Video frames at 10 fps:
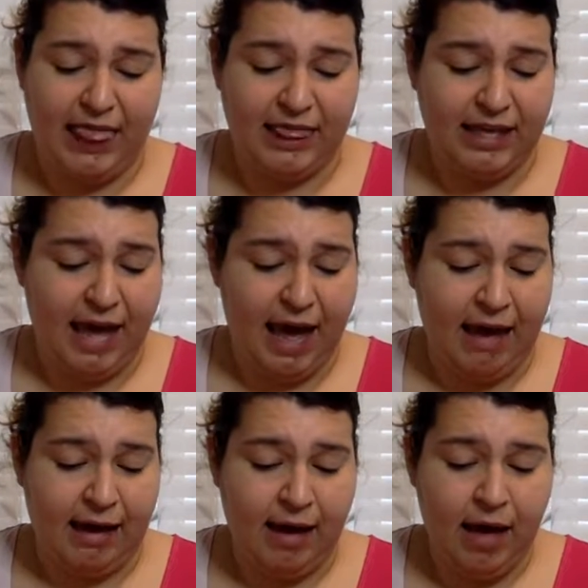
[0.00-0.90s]
and
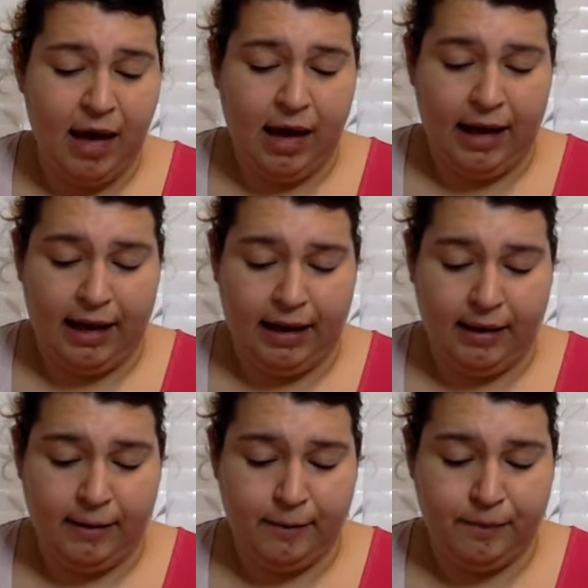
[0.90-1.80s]
then
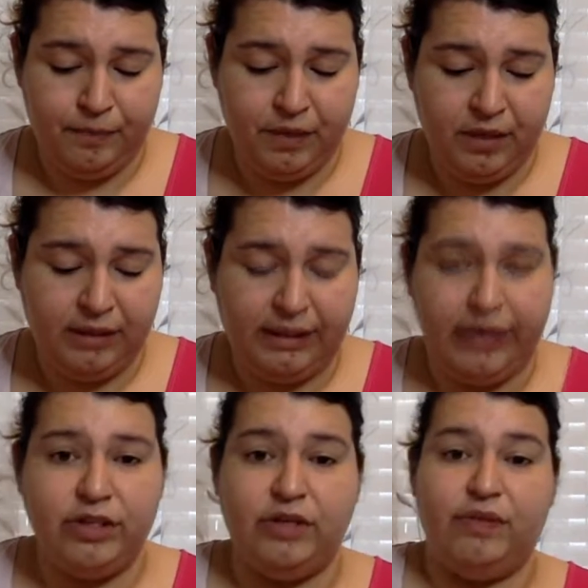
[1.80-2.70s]
the
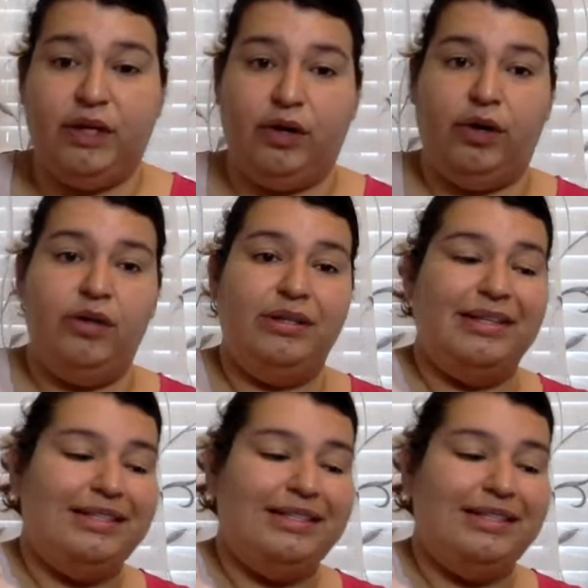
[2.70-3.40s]
layers of the Earth.